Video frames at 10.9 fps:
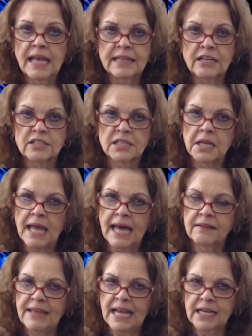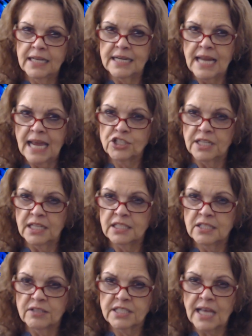There's a lot of that connection.
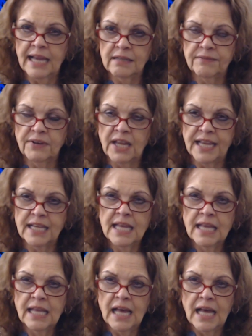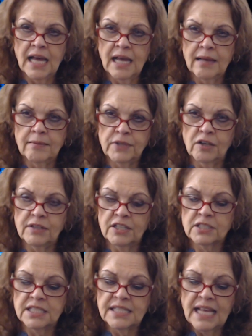So it's kind of like, um, you know,
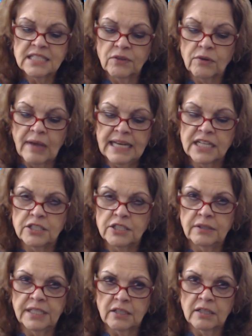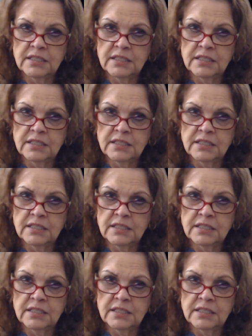there's a sense of gratitude here.